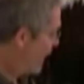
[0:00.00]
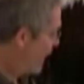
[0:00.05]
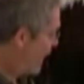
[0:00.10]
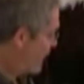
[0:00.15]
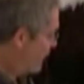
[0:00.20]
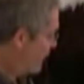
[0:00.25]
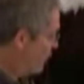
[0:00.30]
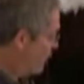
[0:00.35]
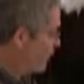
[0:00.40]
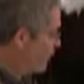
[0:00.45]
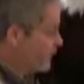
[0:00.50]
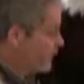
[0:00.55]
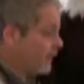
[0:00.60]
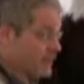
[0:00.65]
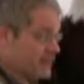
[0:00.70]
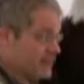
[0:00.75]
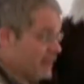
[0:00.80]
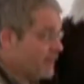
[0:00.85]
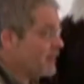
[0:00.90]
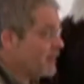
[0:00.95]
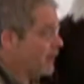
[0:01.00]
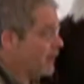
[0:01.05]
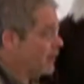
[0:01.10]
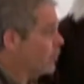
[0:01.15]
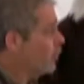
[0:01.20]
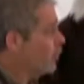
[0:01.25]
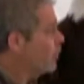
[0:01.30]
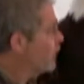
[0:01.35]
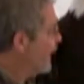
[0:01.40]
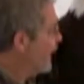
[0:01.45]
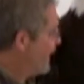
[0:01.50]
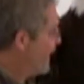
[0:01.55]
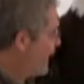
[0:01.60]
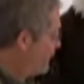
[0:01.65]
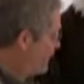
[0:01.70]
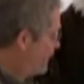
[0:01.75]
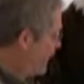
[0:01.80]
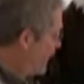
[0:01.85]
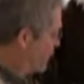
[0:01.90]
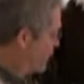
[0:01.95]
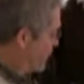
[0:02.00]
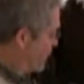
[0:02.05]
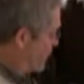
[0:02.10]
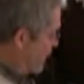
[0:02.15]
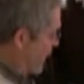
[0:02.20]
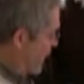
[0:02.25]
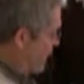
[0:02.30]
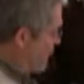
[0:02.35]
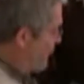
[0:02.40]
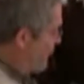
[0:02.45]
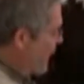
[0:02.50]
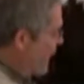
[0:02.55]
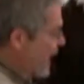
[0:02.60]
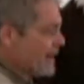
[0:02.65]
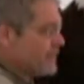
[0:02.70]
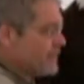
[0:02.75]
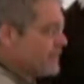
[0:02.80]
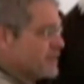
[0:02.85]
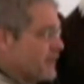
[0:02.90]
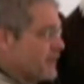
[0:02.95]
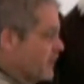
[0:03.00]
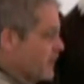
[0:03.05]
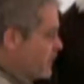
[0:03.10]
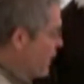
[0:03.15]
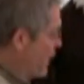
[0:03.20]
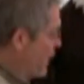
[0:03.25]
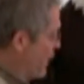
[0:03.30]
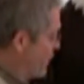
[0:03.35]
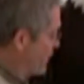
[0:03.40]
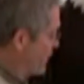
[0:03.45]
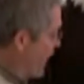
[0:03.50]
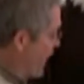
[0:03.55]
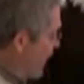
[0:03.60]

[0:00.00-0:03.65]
And some of their cool adaptations are the bottoms of the toes.